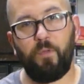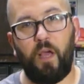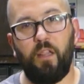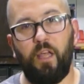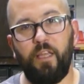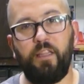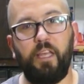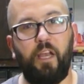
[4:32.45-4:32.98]
I
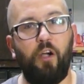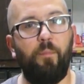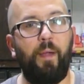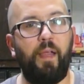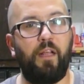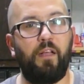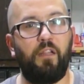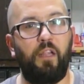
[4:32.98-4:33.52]
like the
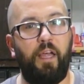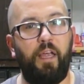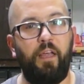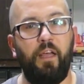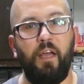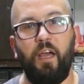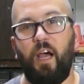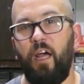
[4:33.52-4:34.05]
air-baked
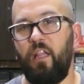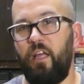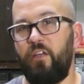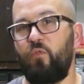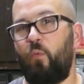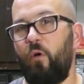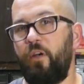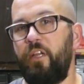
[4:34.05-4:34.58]
clay. I
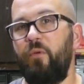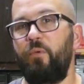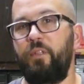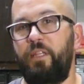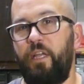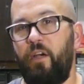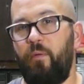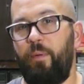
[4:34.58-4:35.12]
liked working
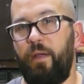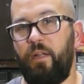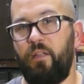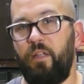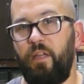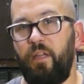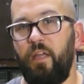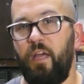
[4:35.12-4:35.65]
with the air-baked
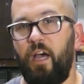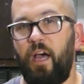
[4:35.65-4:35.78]
clay.